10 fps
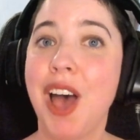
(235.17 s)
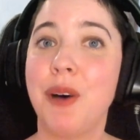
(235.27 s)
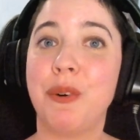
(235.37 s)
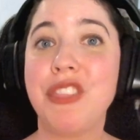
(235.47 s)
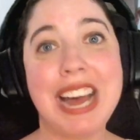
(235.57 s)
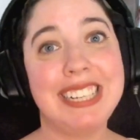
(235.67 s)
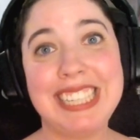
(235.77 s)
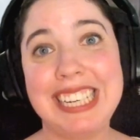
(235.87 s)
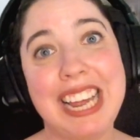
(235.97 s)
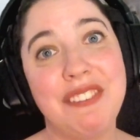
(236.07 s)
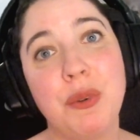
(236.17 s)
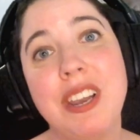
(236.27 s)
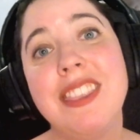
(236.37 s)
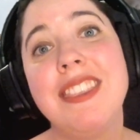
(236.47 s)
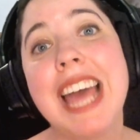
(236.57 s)
Well, that's it,
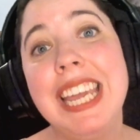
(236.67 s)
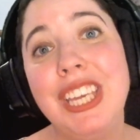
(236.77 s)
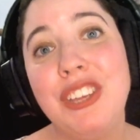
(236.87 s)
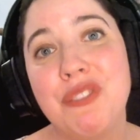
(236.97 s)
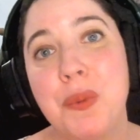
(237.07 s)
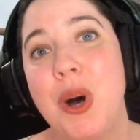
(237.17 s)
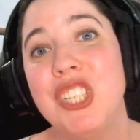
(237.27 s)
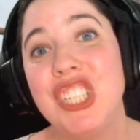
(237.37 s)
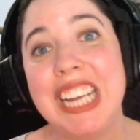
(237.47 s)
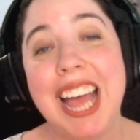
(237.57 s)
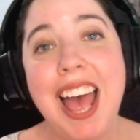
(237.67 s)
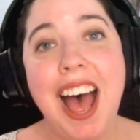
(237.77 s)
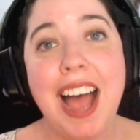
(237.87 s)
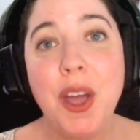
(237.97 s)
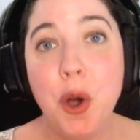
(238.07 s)
everyone. Thank you for watching.
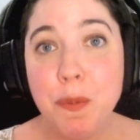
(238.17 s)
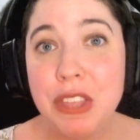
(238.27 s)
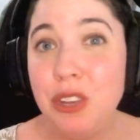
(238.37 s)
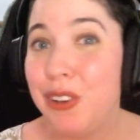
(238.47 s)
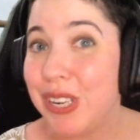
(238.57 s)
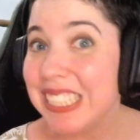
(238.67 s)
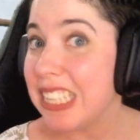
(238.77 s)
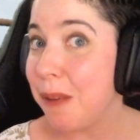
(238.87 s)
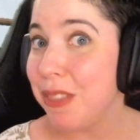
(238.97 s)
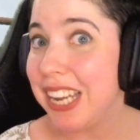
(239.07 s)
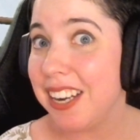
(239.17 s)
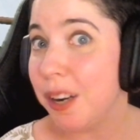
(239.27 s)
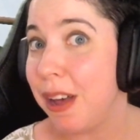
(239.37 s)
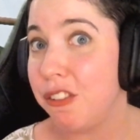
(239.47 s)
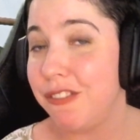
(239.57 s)
I hope that you learned something here
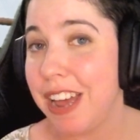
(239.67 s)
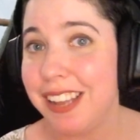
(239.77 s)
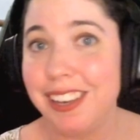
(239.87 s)
about Veil